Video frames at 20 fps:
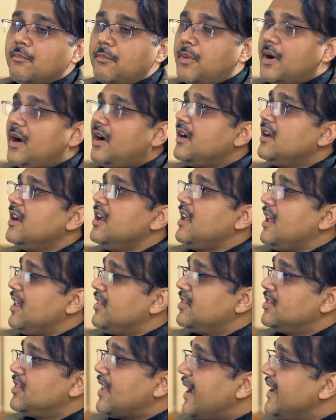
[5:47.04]
but
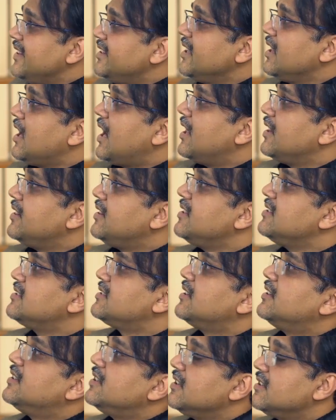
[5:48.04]
neither are these
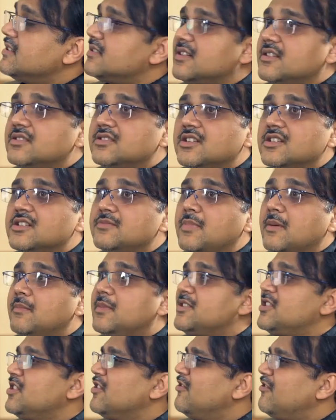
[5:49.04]
30 researchers
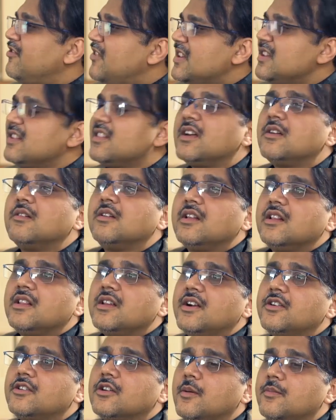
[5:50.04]
publishing very
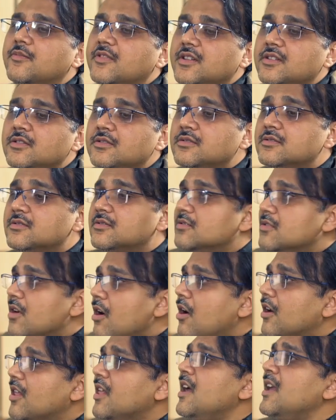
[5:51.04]
regularly at top venues,
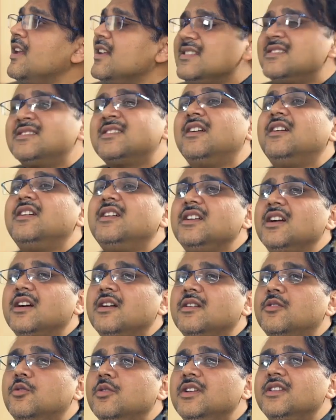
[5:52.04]
nor is 30
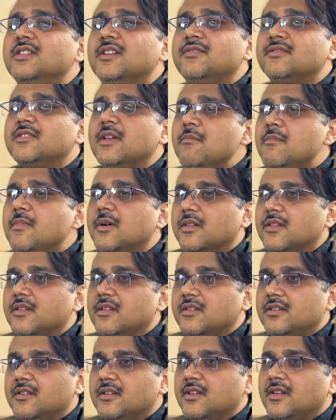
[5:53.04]
a good enough number.
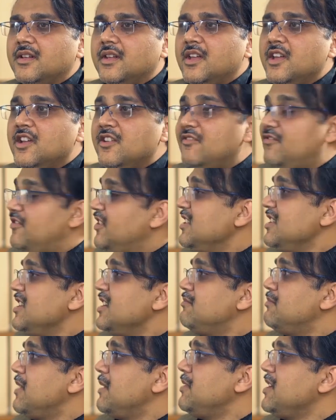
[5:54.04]
We
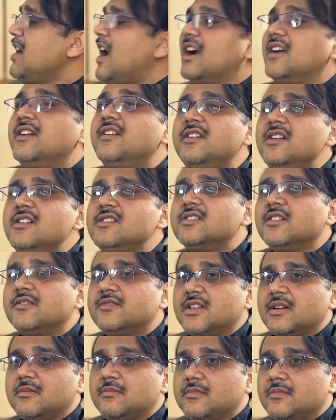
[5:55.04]
need maybe hundreds
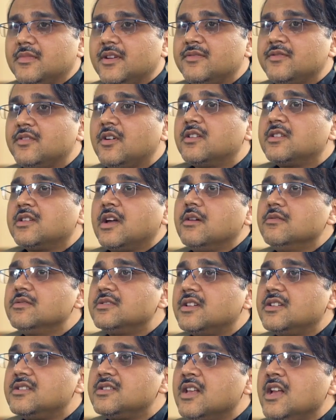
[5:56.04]
of them, if not
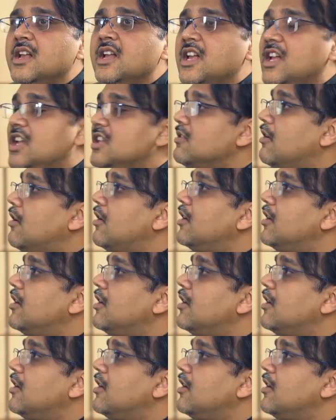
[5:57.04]
thousands, in